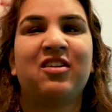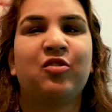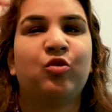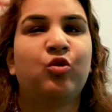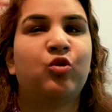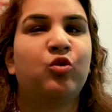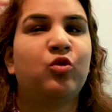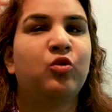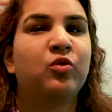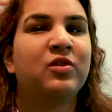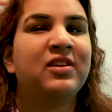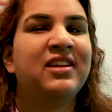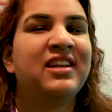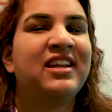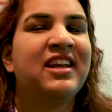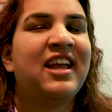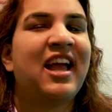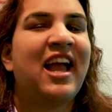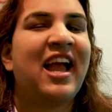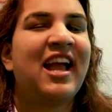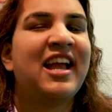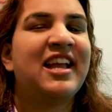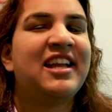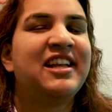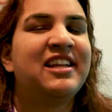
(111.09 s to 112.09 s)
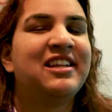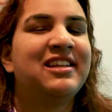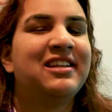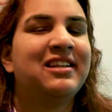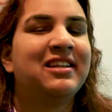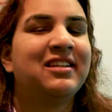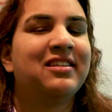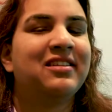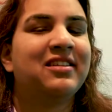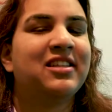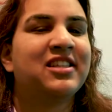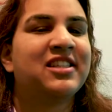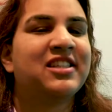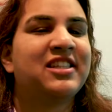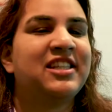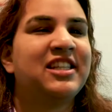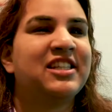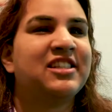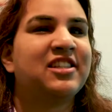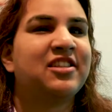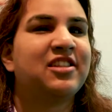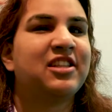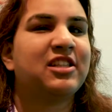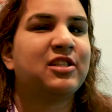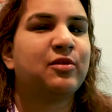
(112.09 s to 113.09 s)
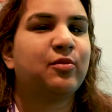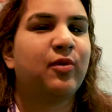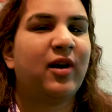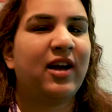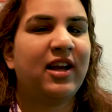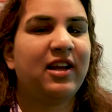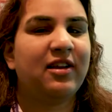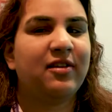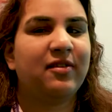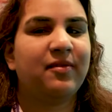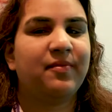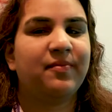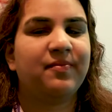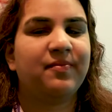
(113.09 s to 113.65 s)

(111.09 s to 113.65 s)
or hey, the stairs are this way.